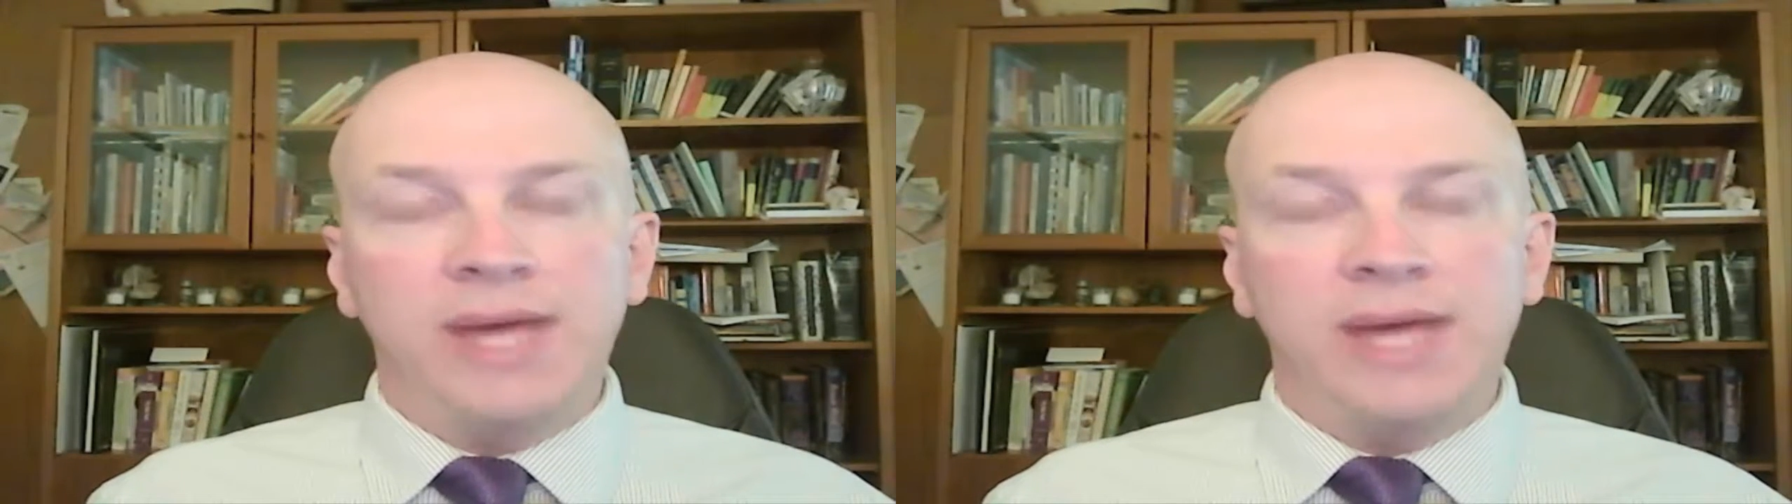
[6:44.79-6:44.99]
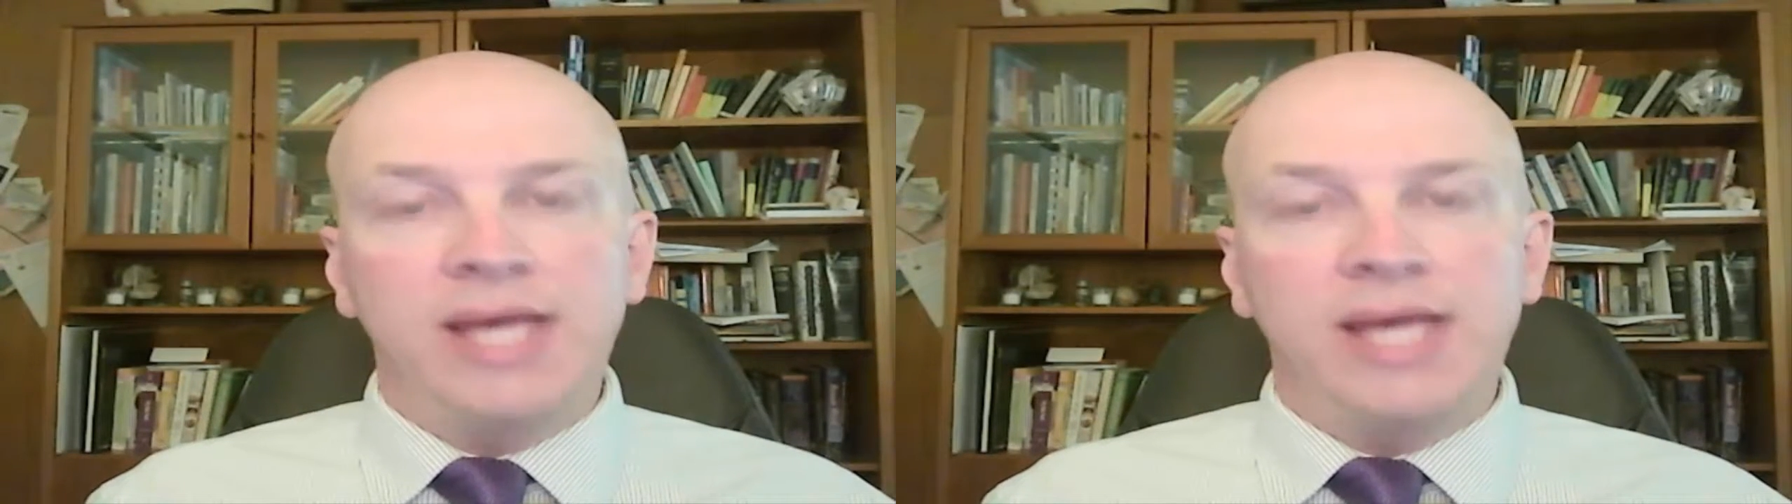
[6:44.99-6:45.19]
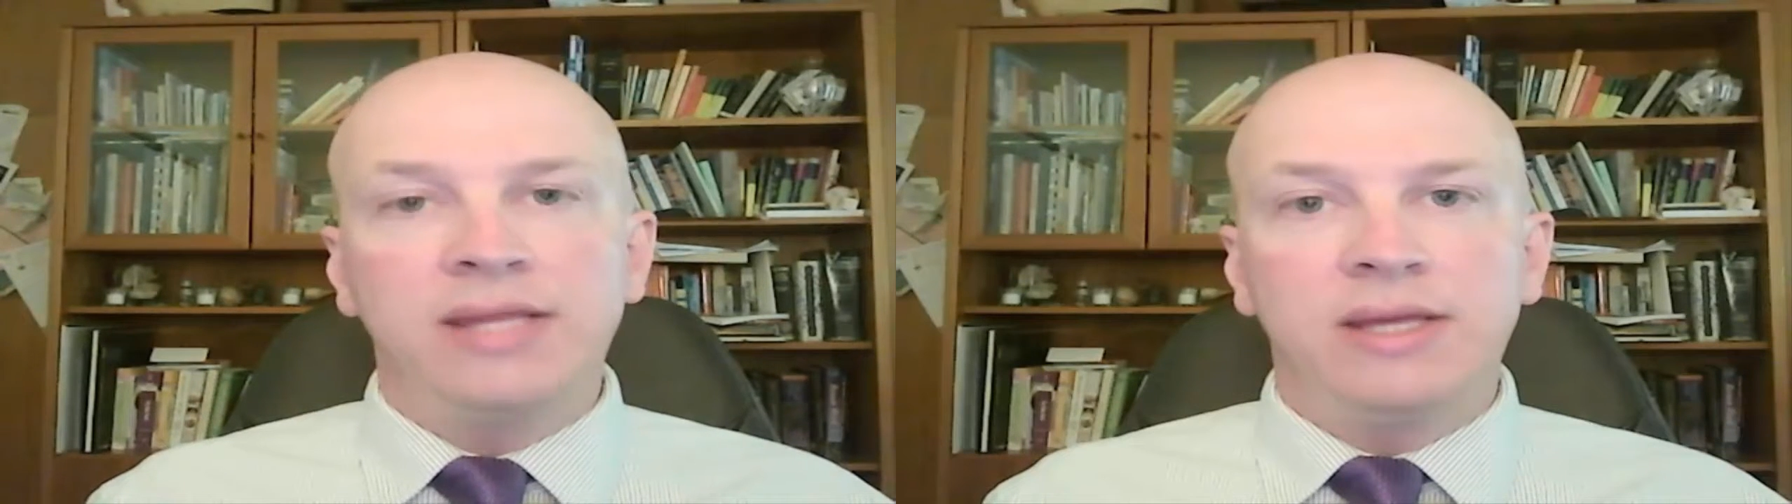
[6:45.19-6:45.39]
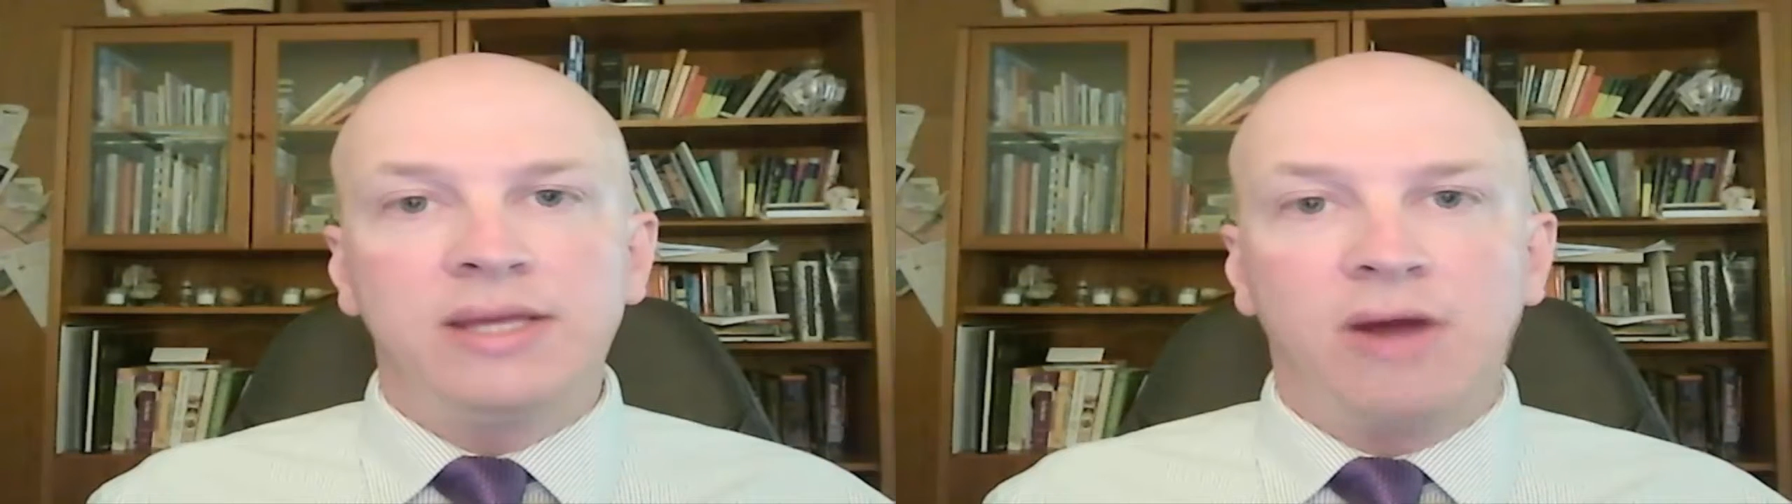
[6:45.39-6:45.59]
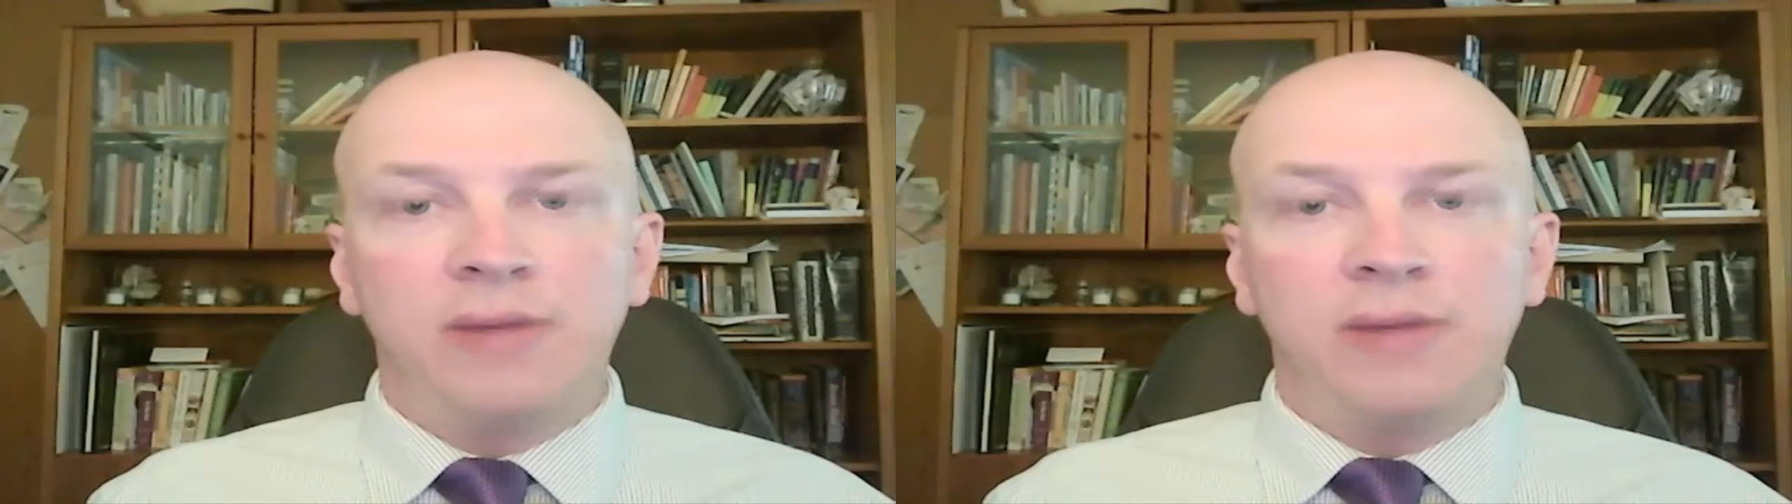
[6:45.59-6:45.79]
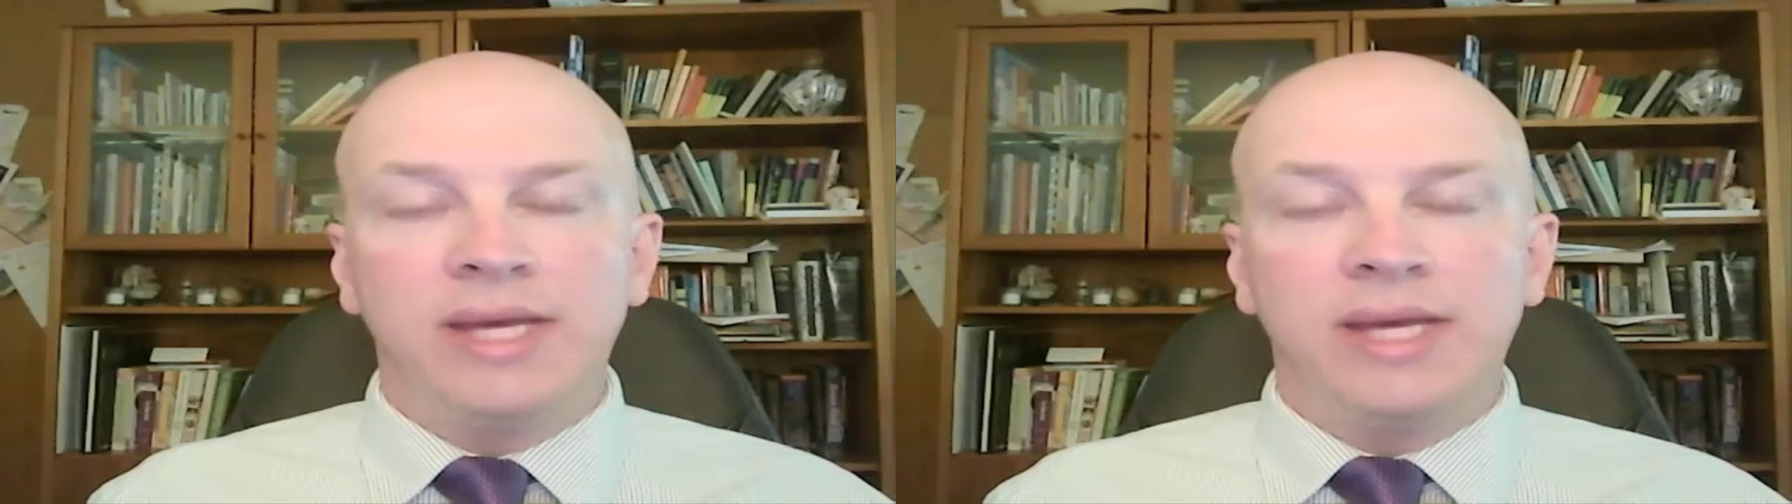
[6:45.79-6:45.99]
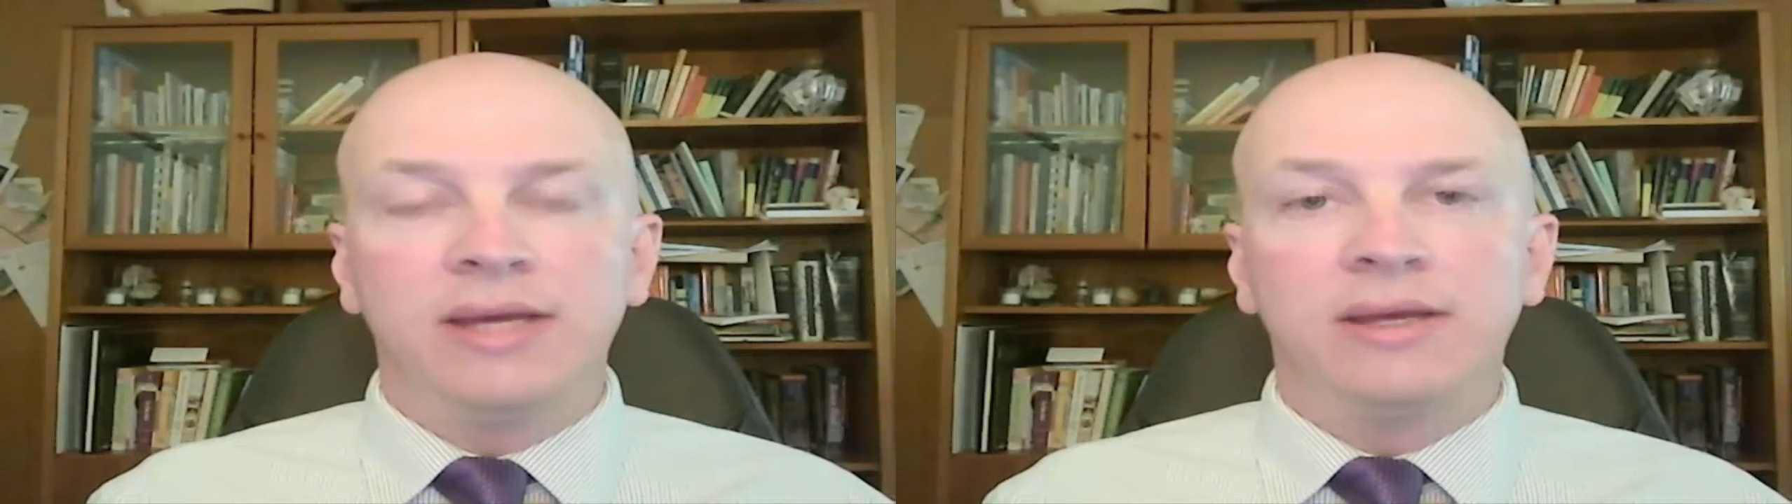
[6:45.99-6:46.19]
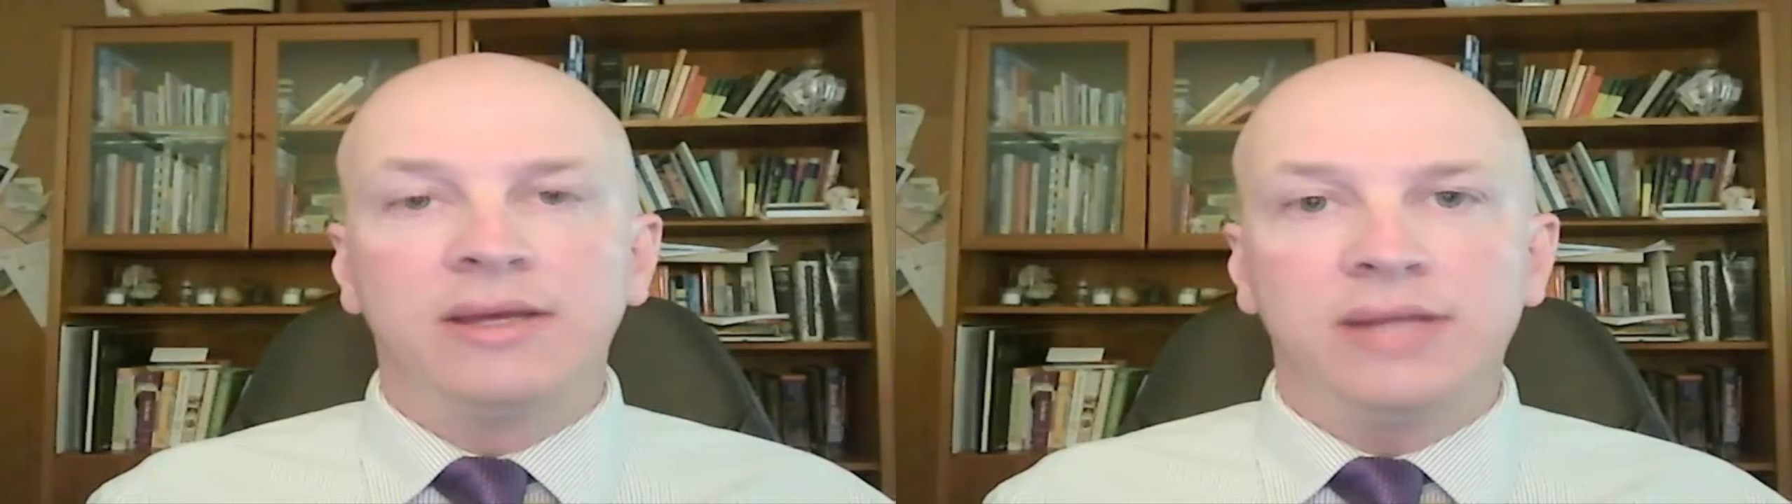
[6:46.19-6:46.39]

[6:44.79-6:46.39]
pay the army